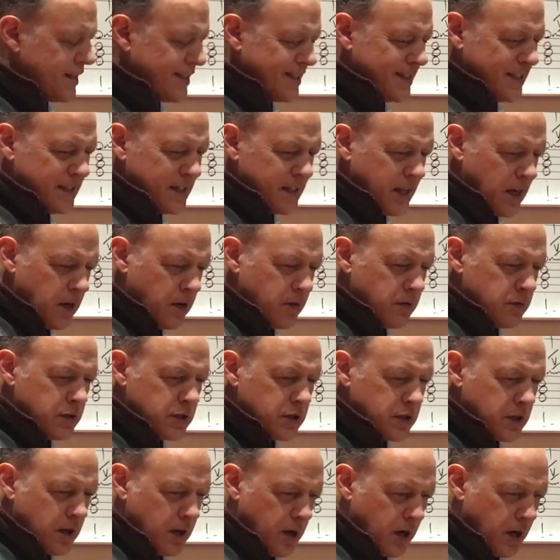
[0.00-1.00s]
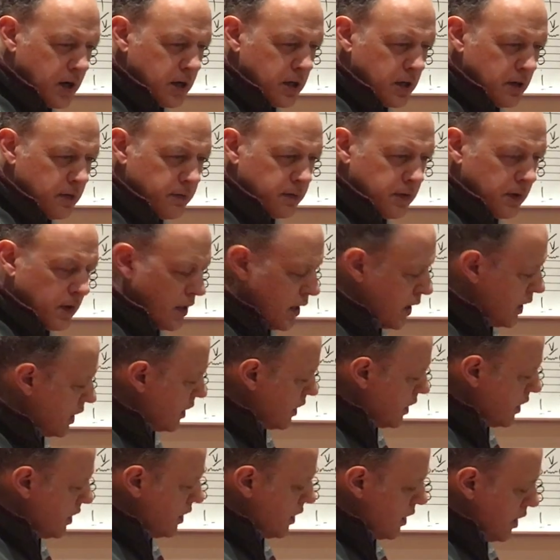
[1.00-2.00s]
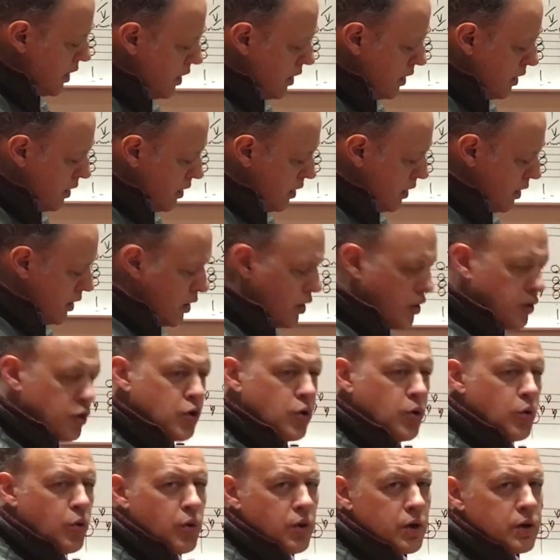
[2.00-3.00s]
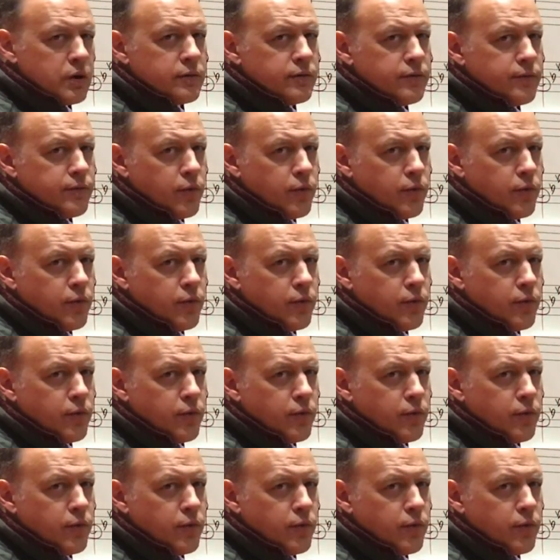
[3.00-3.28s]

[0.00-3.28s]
sounds kind of like chord